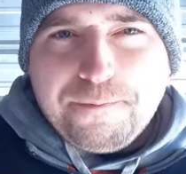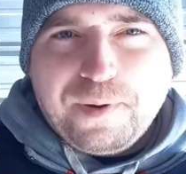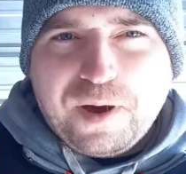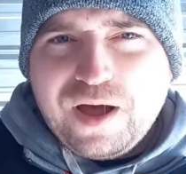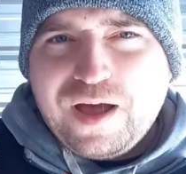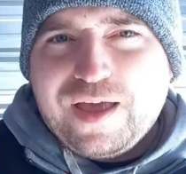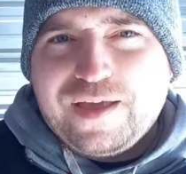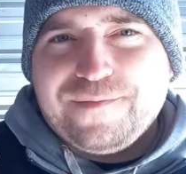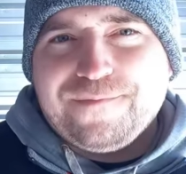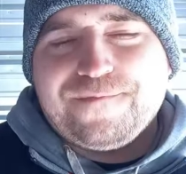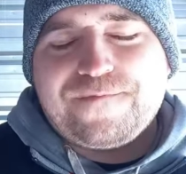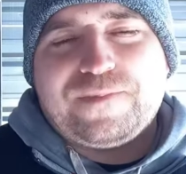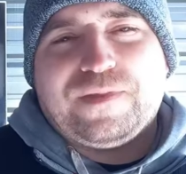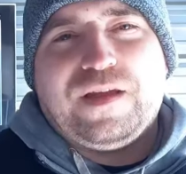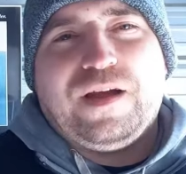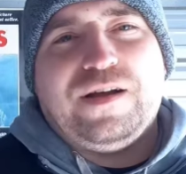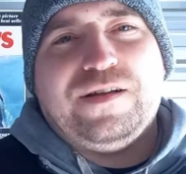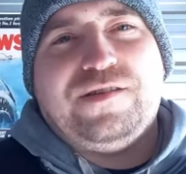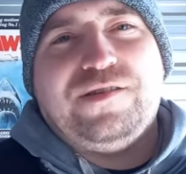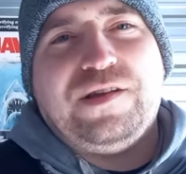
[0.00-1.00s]
But
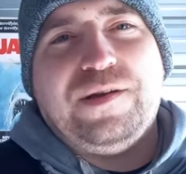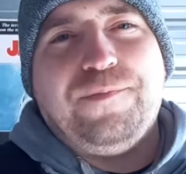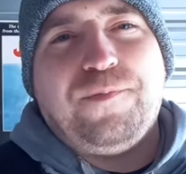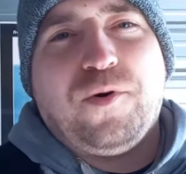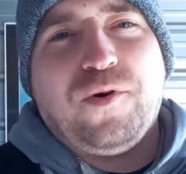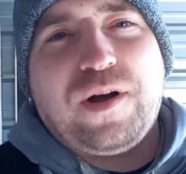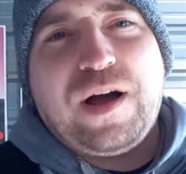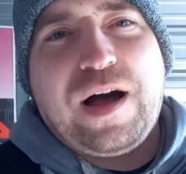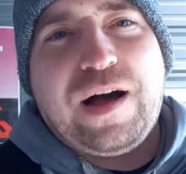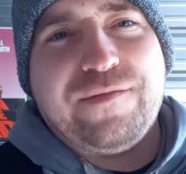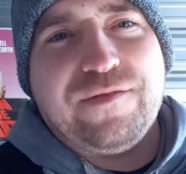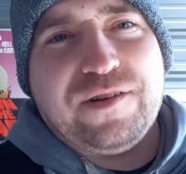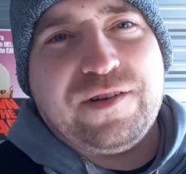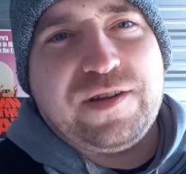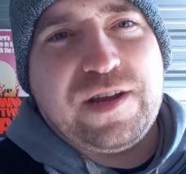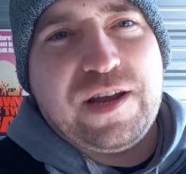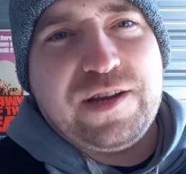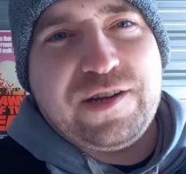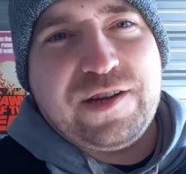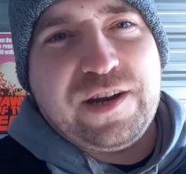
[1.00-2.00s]
a simple
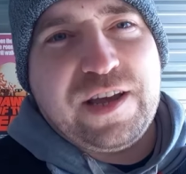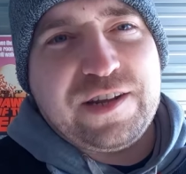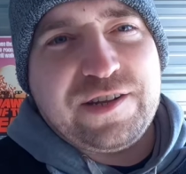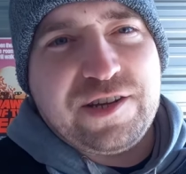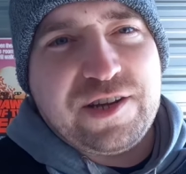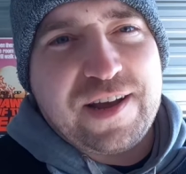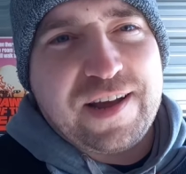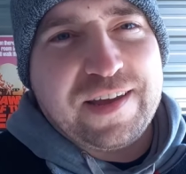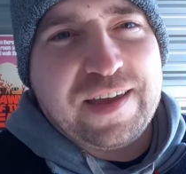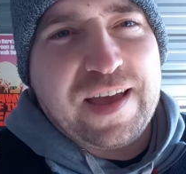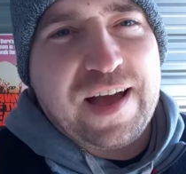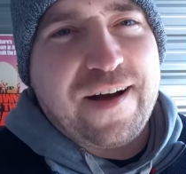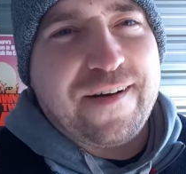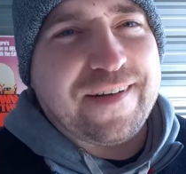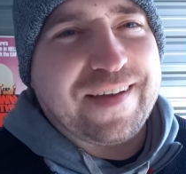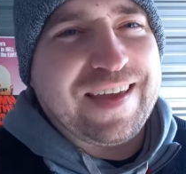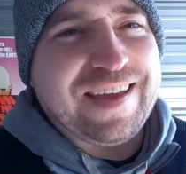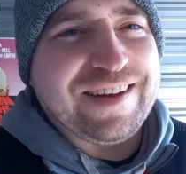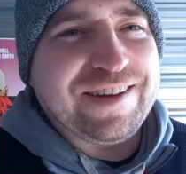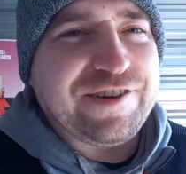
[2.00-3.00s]
conversation at
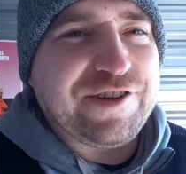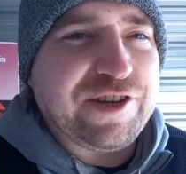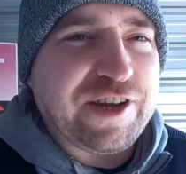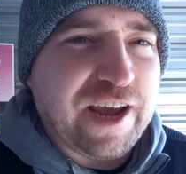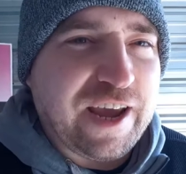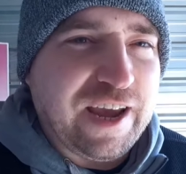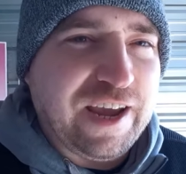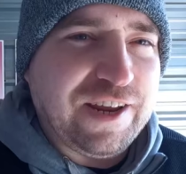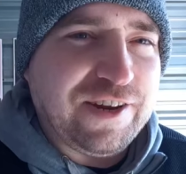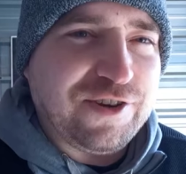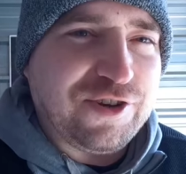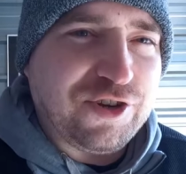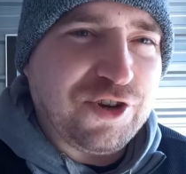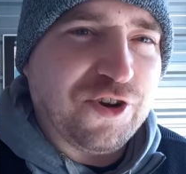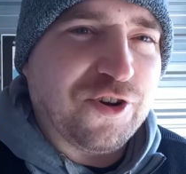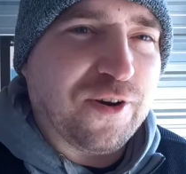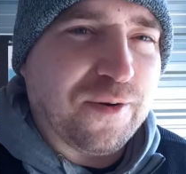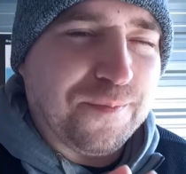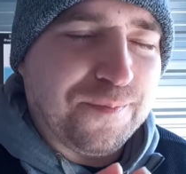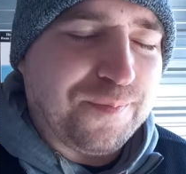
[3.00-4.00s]
checkout can change
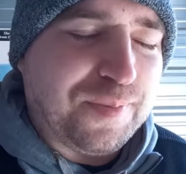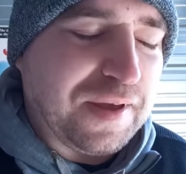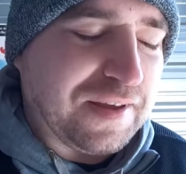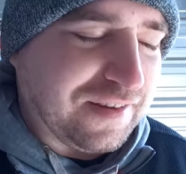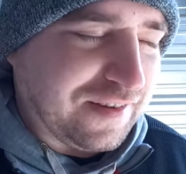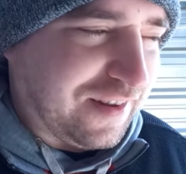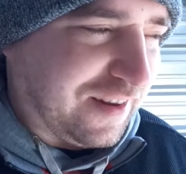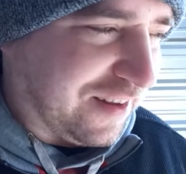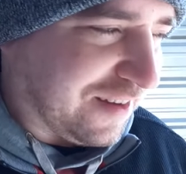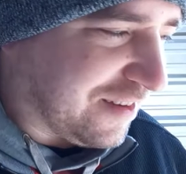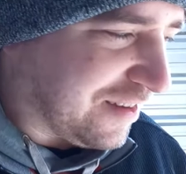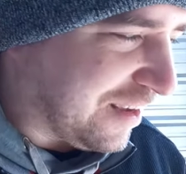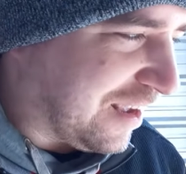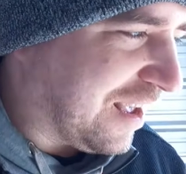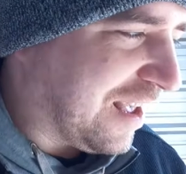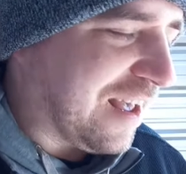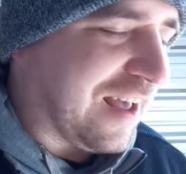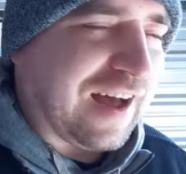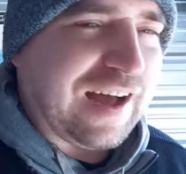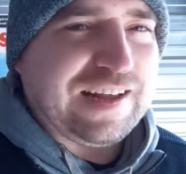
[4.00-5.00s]
your business.
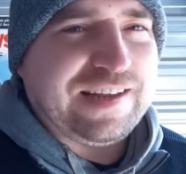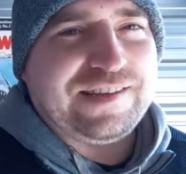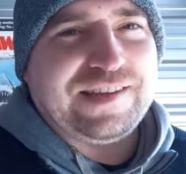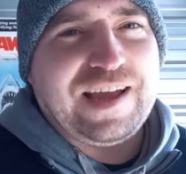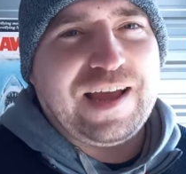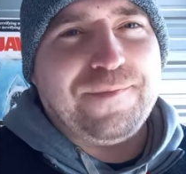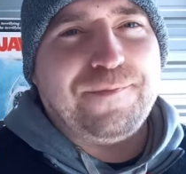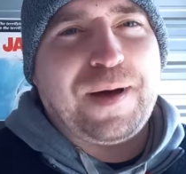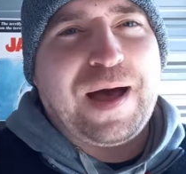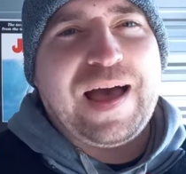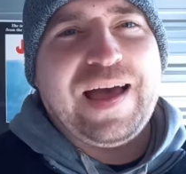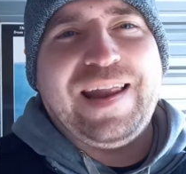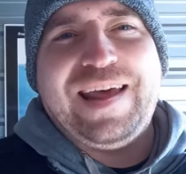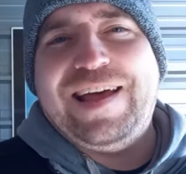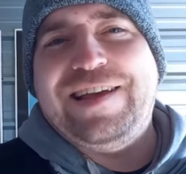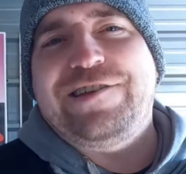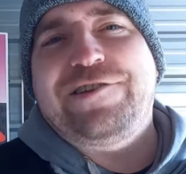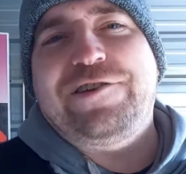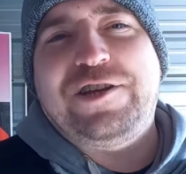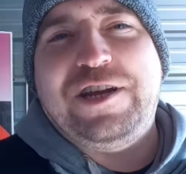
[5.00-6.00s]
I stand by it,
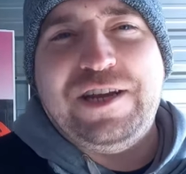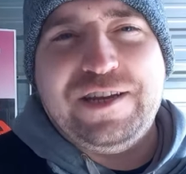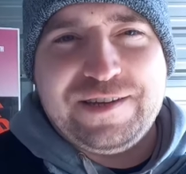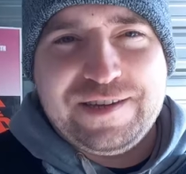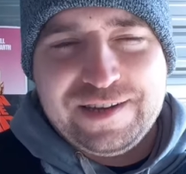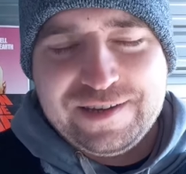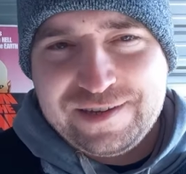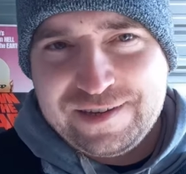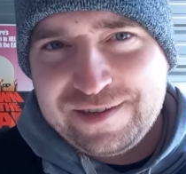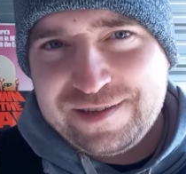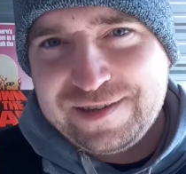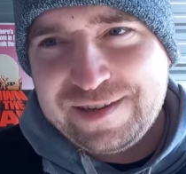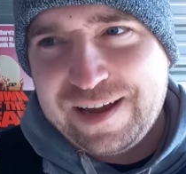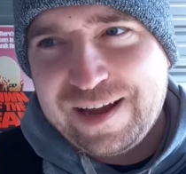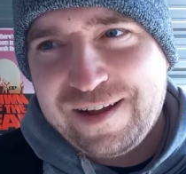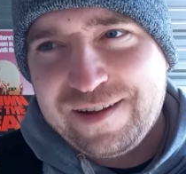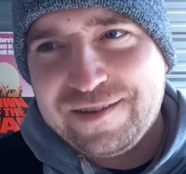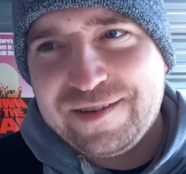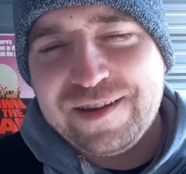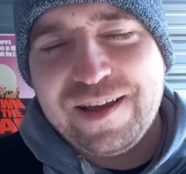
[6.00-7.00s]
as cheesy as it
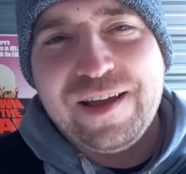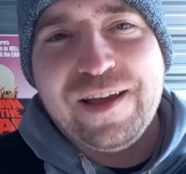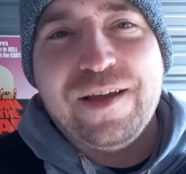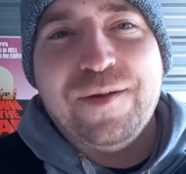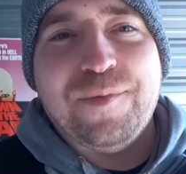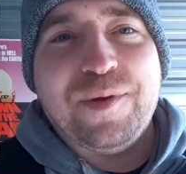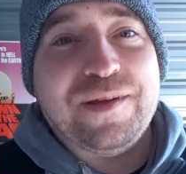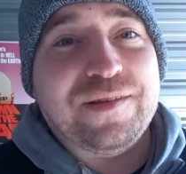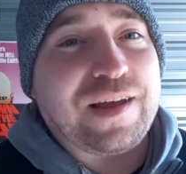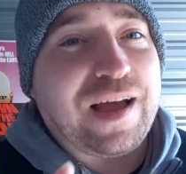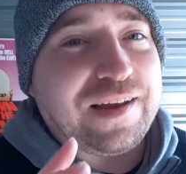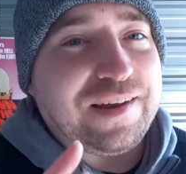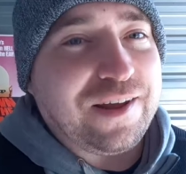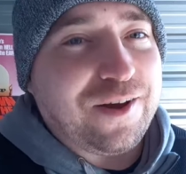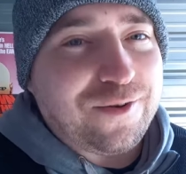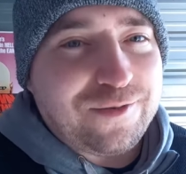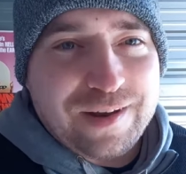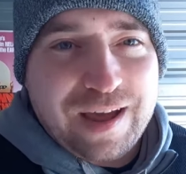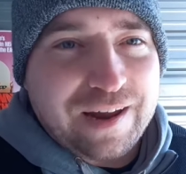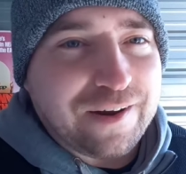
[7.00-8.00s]
sounds, because I
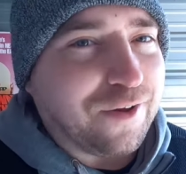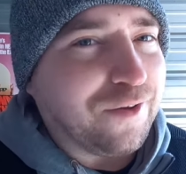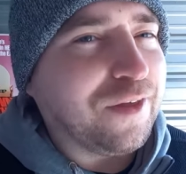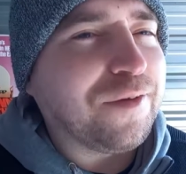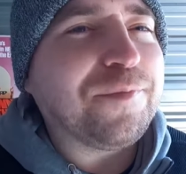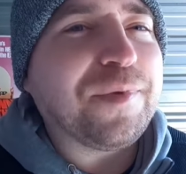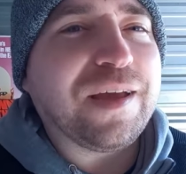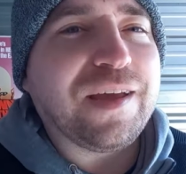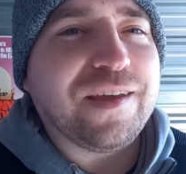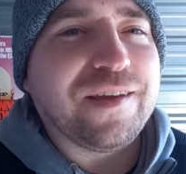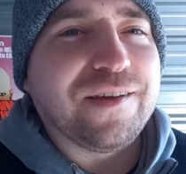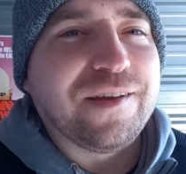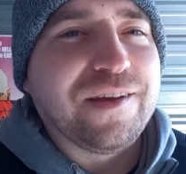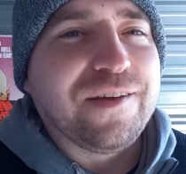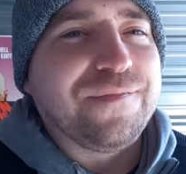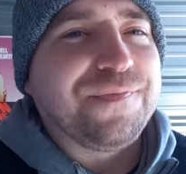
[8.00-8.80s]
know not only me,